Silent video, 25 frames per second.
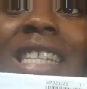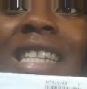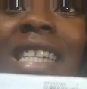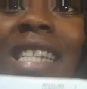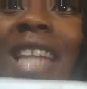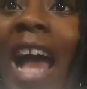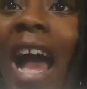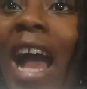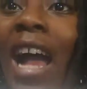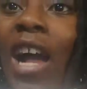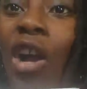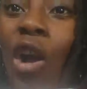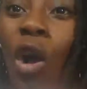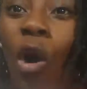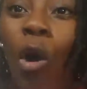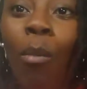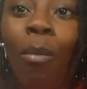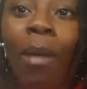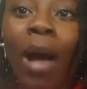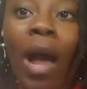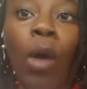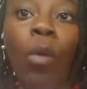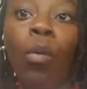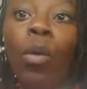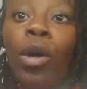not go
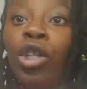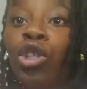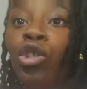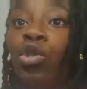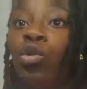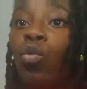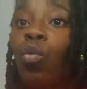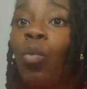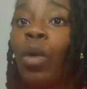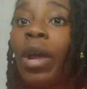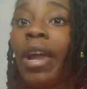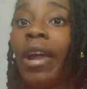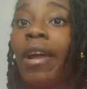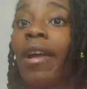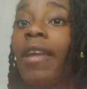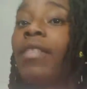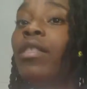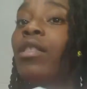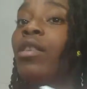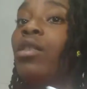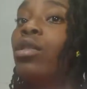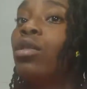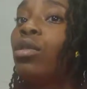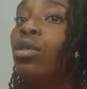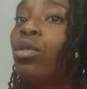by what you wear in
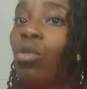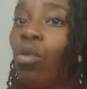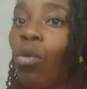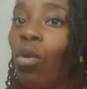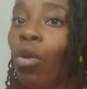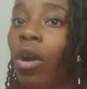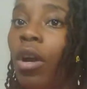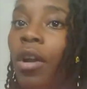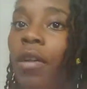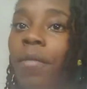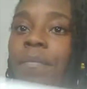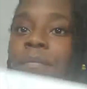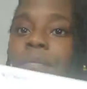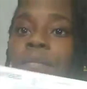the store.